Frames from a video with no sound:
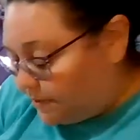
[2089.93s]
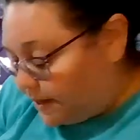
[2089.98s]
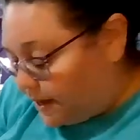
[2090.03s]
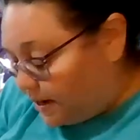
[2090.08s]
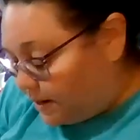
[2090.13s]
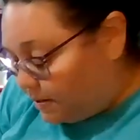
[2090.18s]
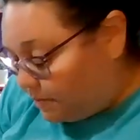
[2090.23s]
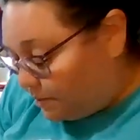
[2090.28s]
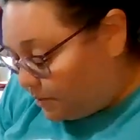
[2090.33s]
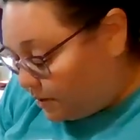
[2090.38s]

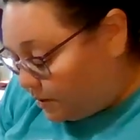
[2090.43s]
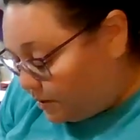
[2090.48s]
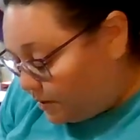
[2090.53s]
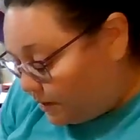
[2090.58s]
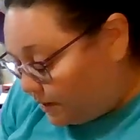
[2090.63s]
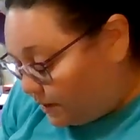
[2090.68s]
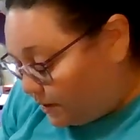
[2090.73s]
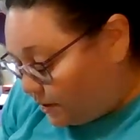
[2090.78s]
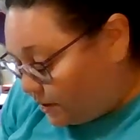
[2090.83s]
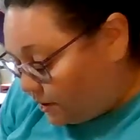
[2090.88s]
Then we're
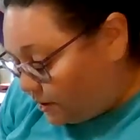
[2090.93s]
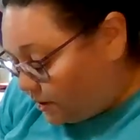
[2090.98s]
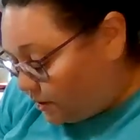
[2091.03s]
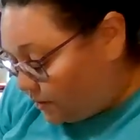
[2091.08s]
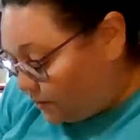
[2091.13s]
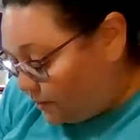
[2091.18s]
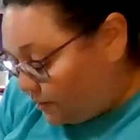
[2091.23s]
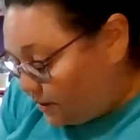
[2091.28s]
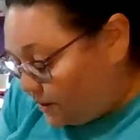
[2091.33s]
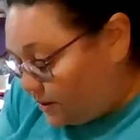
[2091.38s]
going to
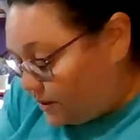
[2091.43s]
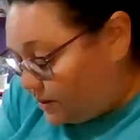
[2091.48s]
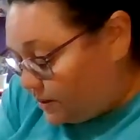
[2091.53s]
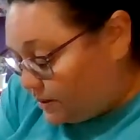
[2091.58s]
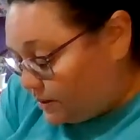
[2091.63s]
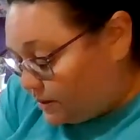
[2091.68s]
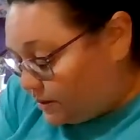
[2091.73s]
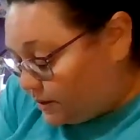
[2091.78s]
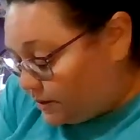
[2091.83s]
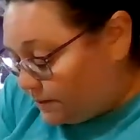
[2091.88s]
do
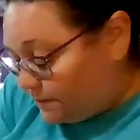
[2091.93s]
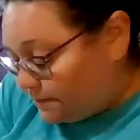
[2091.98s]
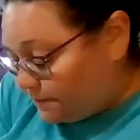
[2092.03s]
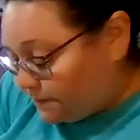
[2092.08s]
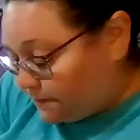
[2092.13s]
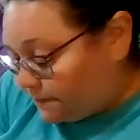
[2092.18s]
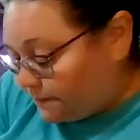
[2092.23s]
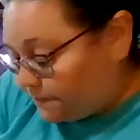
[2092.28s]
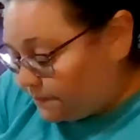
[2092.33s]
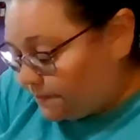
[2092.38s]
this.
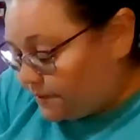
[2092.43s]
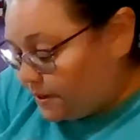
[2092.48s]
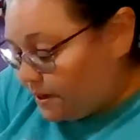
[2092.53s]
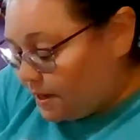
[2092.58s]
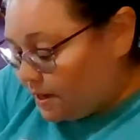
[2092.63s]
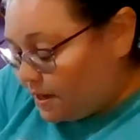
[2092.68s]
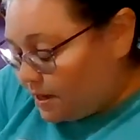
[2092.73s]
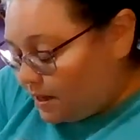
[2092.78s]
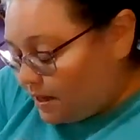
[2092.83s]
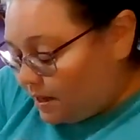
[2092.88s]

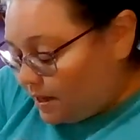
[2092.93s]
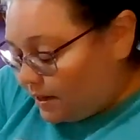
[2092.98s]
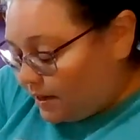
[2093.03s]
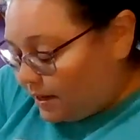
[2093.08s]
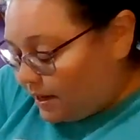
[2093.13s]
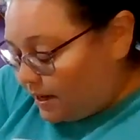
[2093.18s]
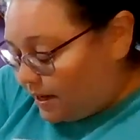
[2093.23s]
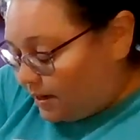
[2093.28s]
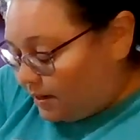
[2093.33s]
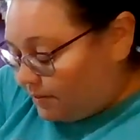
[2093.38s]

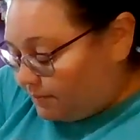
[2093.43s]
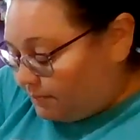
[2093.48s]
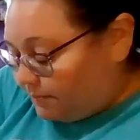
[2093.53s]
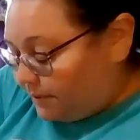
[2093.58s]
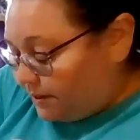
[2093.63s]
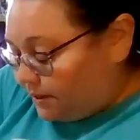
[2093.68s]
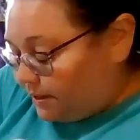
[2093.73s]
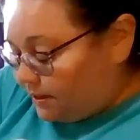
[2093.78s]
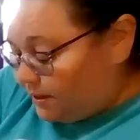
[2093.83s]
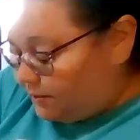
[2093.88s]
Again,
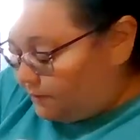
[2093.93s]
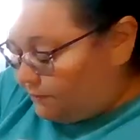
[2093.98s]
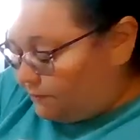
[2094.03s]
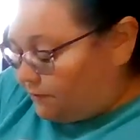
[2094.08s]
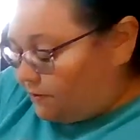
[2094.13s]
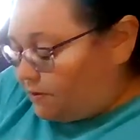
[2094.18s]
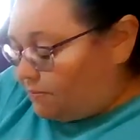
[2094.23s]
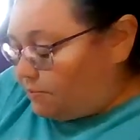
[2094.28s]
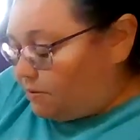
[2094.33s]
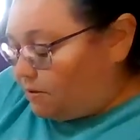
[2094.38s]
pin
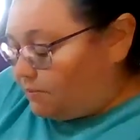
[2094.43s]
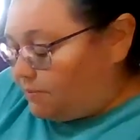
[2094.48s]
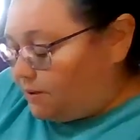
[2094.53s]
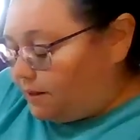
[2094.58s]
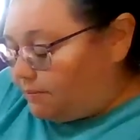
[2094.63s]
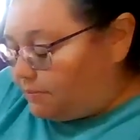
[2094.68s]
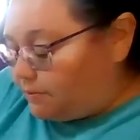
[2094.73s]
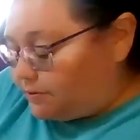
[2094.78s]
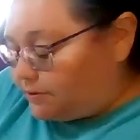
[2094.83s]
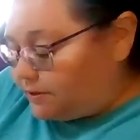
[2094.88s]
it from our
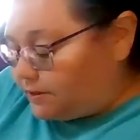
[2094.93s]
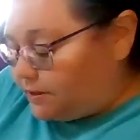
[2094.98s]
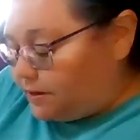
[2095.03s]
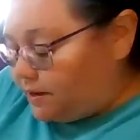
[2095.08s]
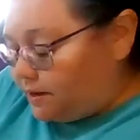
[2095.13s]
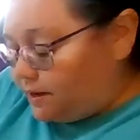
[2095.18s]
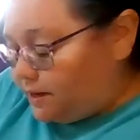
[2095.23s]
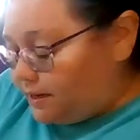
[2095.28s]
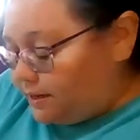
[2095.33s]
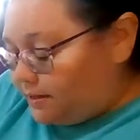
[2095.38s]
paper
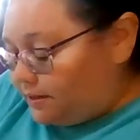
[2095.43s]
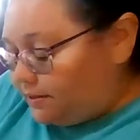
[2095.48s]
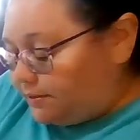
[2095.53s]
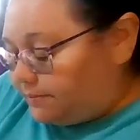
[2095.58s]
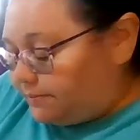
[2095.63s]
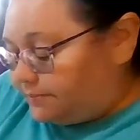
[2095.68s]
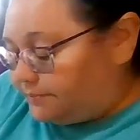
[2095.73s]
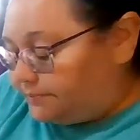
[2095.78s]
side.